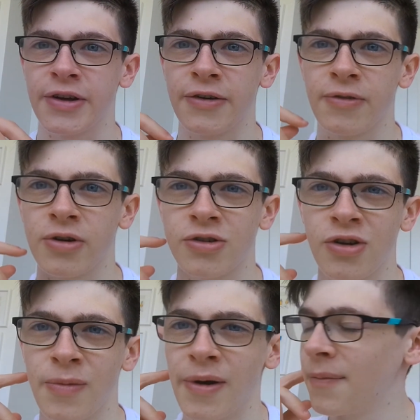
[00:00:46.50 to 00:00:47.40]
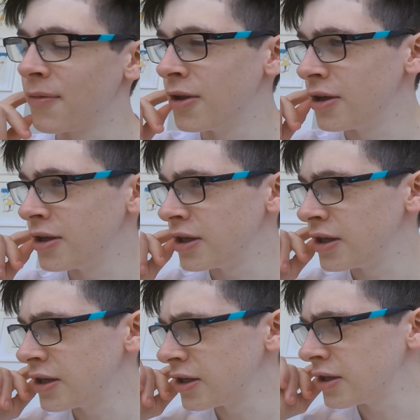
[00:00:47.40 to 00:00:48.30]
of October,
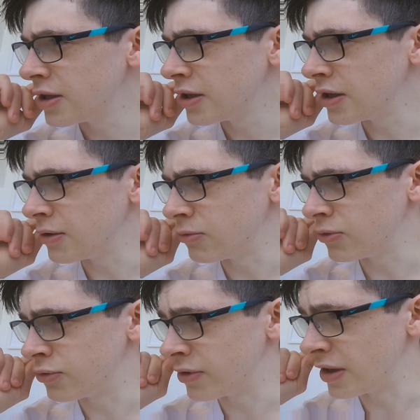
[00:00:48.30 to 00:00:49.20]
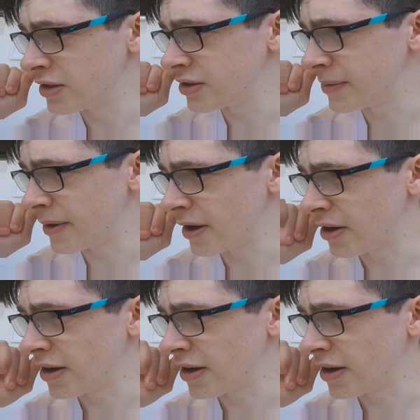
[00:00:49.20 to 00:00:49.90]
it was released about